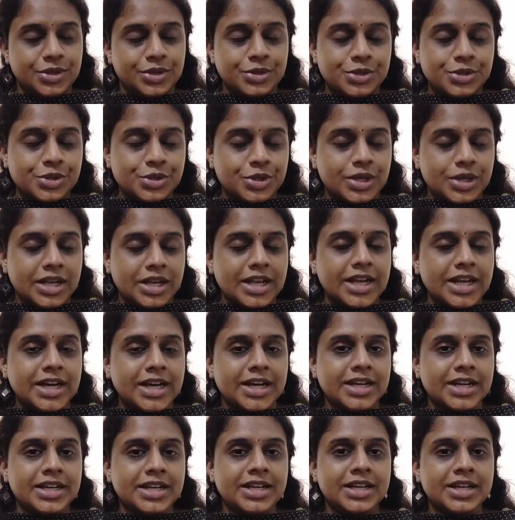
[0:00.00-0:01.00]
you should
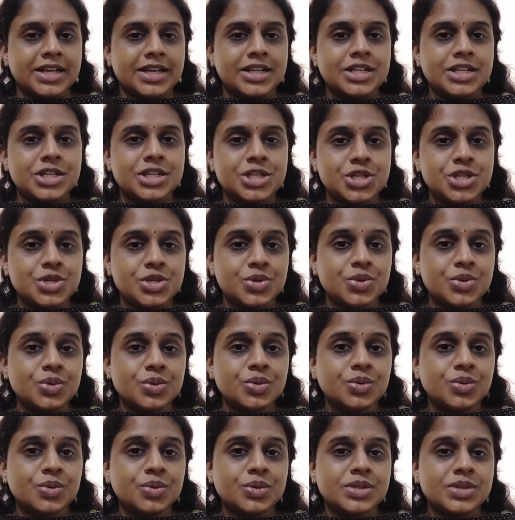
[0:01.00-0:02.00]
learn
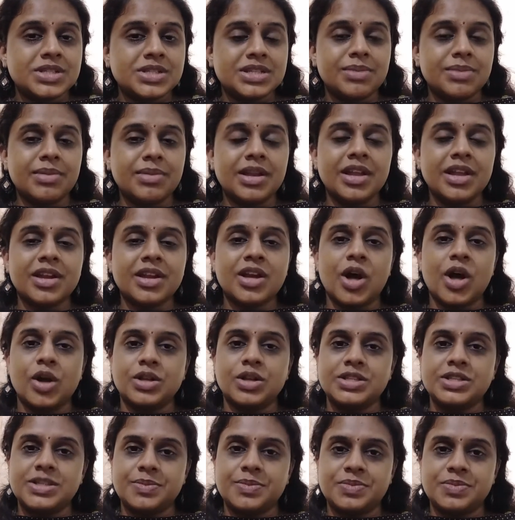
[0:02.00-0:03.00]
two similar
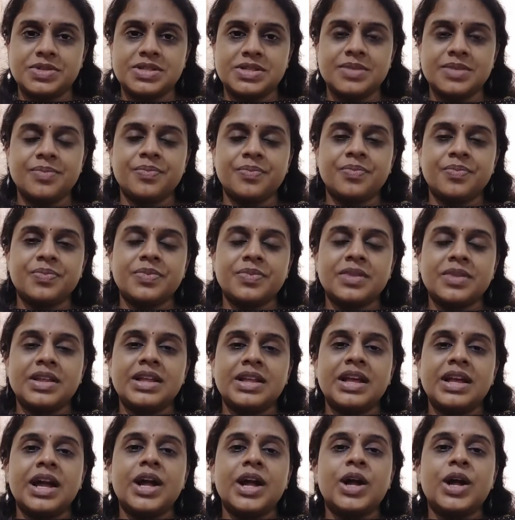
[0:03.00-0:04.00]
concepts:
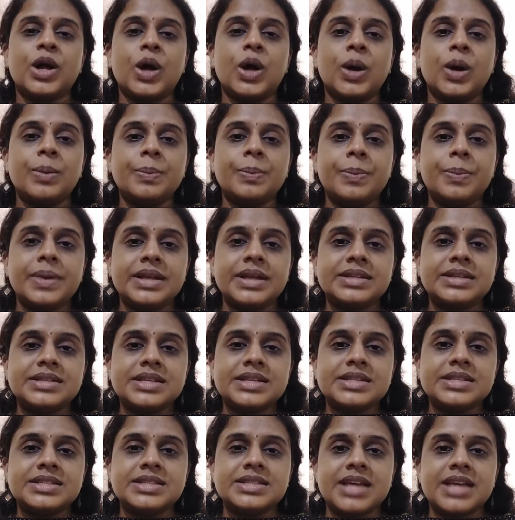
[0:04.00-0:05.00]

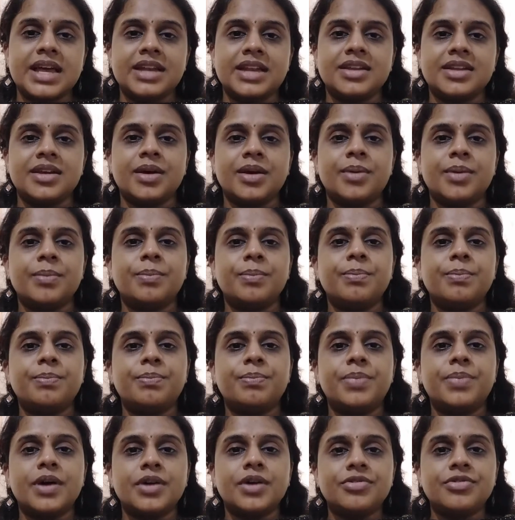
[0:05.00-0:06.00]
competence and
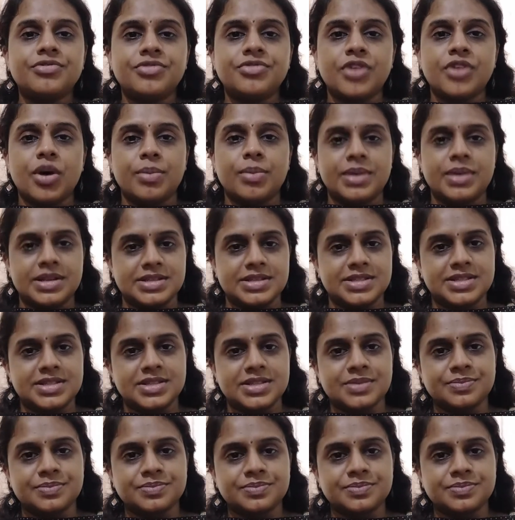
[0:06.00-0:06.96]
performance,